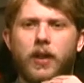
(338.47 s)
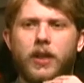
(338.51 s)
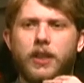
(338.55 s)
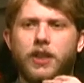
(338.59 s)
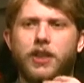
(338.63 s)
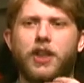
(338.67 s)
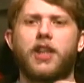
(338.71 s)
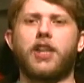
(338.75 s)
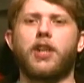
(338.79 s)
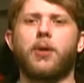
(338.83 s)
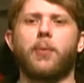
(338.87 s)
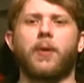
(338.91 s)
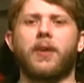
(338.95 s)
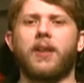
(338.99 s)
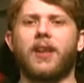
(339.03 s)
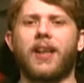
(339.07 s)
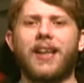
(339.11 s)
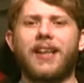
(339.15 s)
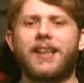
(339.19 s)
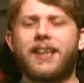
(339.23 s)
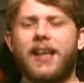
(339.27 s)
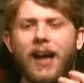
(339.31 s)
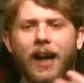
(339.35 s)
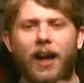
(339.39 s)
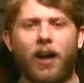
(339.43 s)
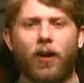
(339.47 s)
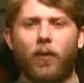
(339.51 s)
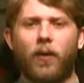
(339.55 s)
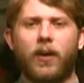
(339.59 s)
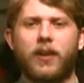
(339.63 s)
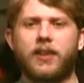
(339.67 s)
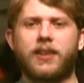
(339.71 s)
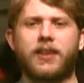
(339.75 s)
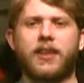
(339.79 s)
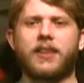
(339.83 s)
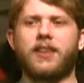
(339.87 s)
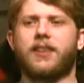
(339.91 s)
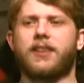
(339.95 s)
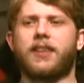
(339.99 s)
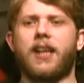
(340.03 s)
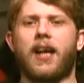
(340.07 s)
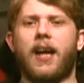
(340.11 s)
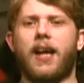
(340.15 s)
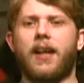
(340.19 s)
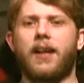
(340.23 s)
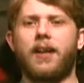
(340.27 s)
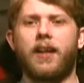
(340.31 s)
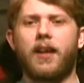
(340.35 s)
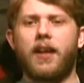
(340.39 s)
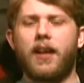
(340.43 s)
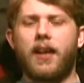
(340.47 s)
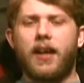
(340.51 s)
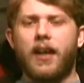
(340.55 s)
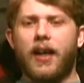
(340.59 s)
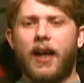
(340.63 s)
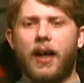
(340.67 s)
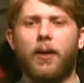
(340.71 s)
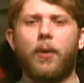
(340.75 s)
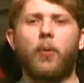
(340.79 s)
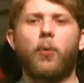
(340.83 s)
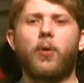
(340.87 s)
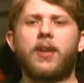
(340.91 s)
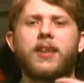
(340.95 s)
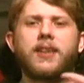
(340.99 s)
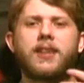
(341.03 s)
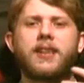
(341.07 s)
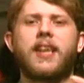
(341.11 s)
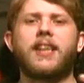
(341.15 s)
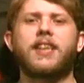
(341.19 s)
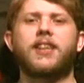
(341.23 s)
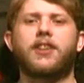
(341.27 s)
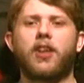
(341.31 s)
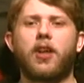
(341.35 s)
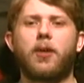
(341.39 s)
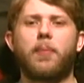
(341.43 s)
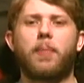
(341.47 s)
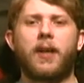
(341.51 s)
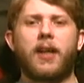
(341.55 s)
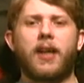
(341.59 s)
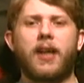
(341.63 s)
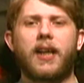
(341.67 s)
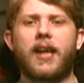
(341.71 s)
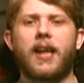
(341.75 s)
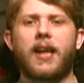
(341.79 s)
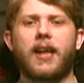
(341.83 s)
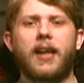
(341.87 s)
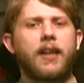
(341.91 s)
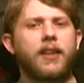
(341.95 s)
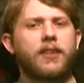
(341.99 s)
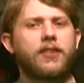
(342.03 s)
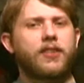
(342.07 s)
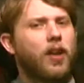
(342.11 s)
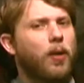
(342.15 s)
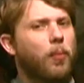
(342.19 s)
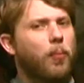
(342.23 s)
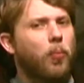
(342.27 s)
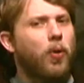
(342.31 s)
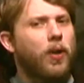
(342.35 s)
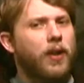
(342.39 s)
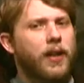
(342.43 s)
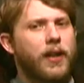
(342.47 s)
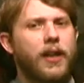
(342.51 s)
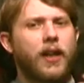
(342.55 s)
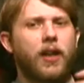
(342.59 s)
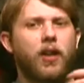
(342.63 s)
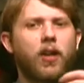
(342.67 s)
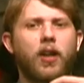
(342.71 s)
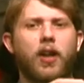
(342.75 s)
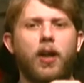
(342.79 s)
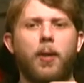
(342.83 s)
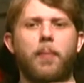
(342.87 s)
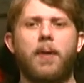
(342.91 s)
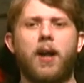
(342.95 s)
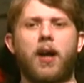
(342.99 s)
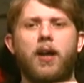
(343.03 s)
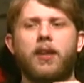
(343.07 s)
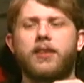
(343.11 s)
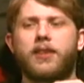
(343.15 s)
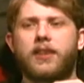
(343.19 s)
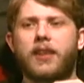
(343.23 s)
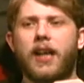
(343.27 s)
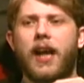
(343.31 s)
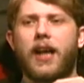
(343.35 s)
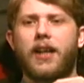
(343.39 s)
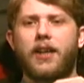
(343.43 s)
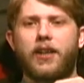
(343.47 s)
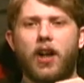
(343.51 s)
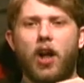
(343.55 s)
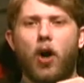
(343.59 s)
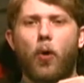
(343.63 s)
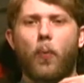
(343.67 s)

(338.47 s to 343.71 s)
genuinely terrorist. He said it would essentially be akin to someone here coming out and saying,